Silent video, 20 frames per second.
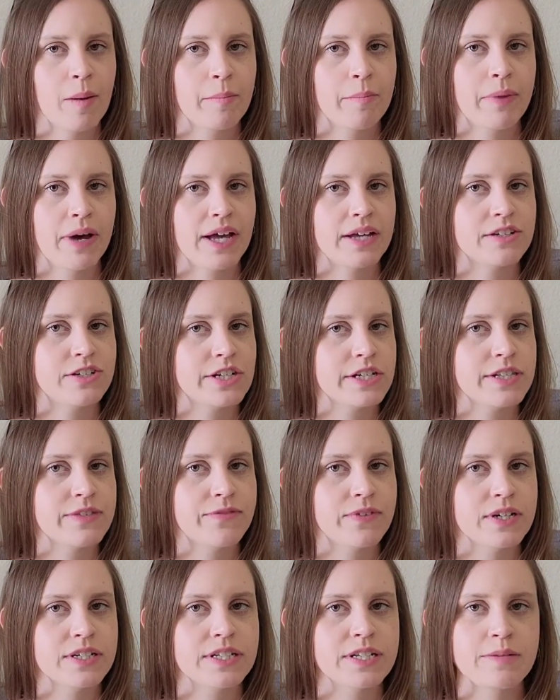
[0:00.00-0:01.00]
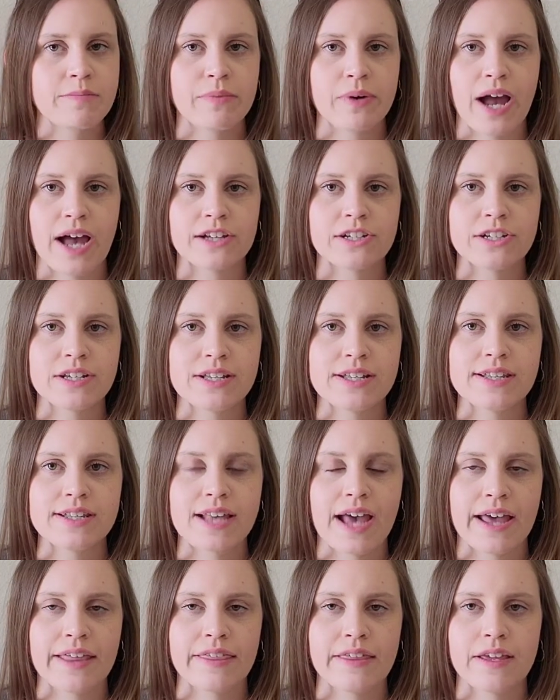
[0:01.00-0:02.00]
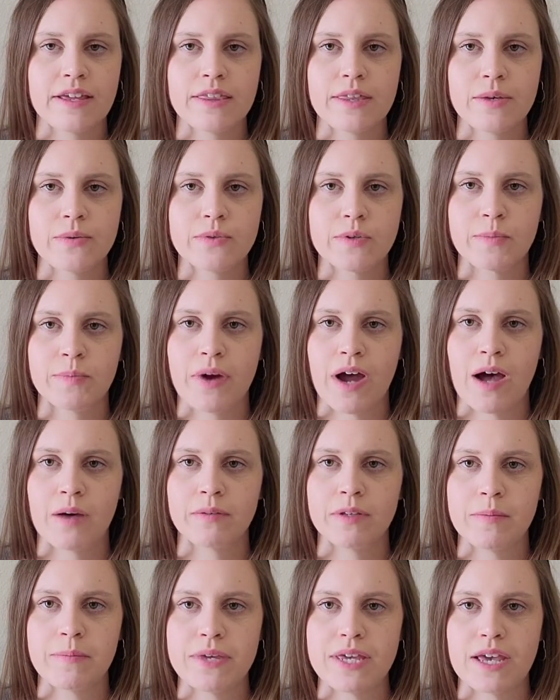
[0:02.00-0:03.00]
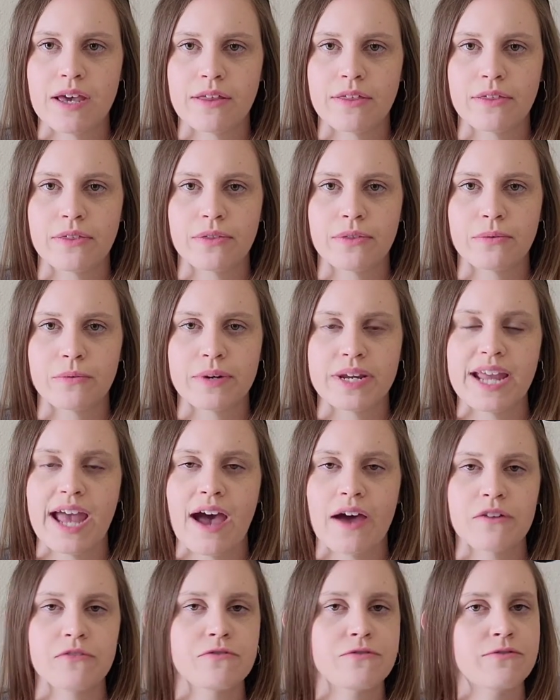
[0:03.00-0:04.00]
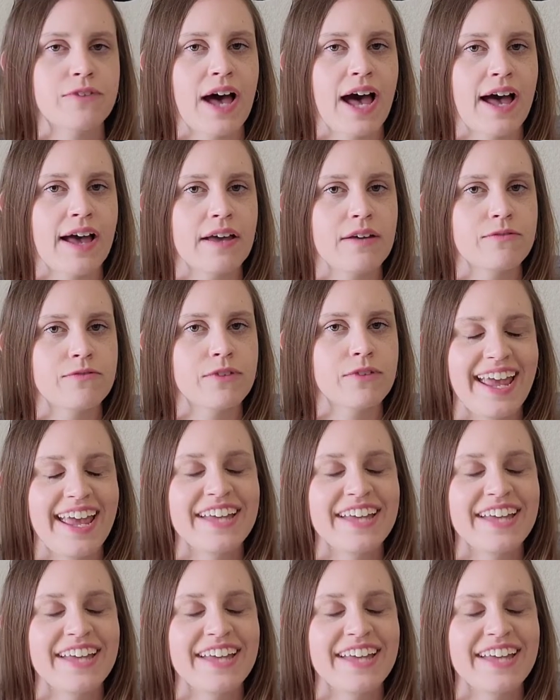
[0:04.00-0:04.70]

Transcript: But just first impressions, I think these would probably be a 3 out of 5.